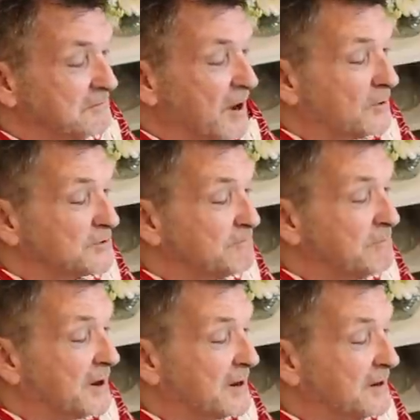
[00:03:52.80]
mouse
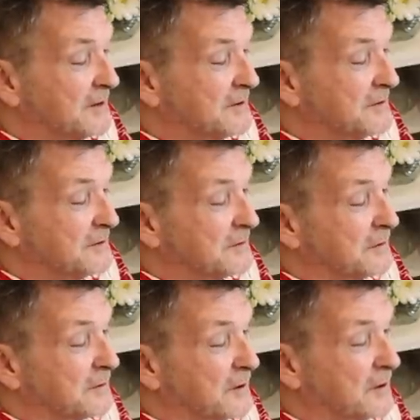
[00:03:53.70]
bite
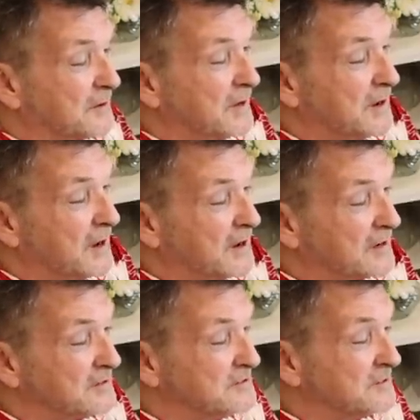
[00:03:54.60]
along the
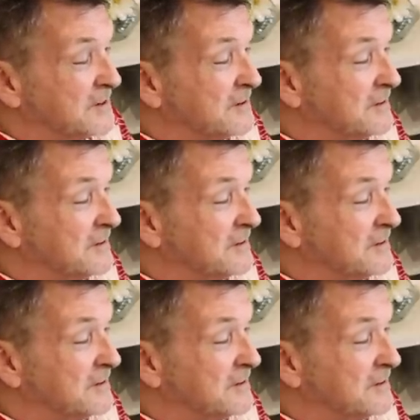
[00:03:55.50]
edge.